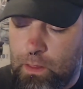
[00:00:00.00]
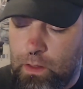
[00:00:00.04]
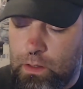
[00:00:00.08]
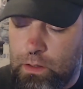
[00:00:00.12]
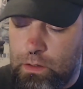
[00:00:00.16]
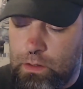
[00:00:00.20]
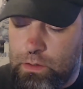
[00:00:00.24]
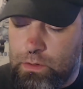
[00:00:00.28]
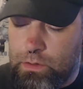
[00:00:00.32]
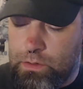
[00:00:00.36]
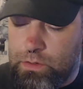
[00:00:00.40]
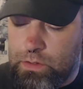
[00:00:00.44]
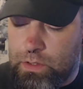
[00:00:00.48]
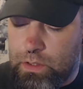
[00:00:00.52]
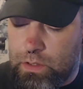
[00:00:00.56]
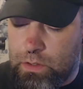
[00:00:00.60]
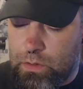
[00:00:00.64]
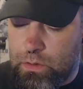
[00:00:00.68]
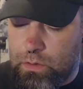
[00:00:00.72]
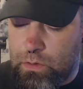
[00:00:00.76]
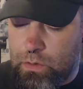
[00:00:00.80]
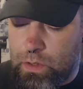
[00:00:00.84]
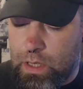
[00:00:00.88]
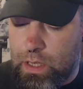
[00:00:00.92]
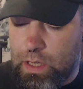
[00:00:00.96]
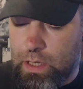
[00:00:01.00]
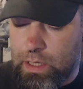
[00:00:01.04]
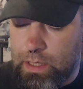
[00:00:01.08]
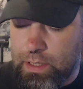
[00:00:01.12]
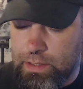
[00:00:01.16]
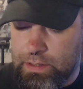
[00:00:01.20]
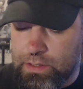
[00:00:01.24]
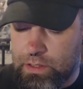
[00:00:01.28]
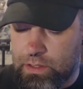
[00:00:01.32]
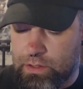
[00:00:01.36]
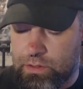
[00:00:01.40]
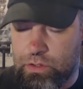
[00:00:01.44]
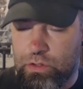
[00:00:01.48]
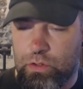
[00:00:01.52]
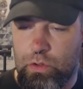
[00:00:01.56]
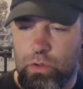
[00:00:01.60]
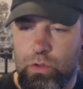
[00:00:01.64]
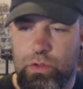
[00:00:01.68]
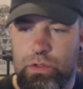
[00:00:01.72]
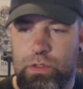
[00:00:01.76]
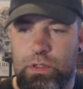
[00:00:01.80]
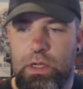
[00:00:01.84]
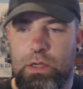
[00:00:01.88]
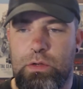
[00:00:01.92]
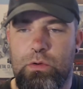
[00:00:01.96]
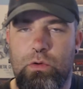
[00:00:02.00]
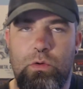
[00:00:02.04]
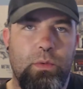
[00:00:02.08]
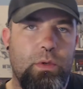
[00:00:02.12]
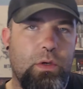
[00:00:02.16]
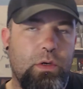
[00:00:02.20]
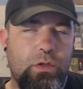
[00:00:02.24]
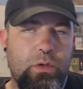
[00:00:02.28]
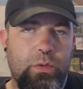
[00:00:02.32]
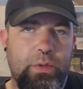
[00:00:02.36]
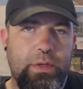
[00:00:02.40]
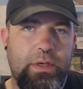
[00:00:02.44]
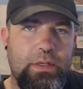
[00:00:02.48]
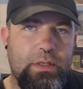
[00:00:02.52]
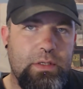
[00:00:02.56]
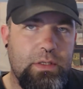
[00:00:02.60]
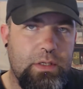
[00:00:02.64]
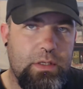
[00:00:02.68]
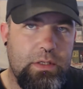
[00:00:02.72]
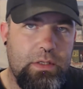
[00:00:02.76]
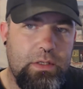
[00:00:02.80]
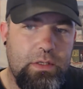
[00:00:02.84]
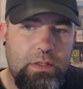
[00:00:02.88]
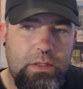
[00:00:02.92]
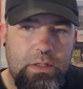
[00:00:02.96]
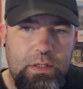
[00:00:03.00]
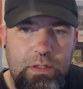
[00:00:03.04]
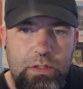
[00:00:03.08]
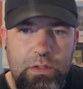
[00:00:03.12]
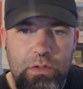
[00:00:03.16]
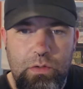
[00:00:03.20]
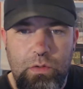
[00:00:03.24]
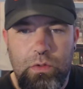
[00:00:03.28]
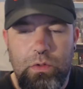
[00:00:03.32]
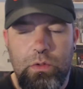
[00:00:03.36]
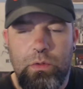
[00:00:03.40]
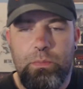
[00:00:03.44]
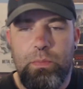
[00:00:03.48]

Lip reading: So let's look at scores. Now, normally I do a consistency score,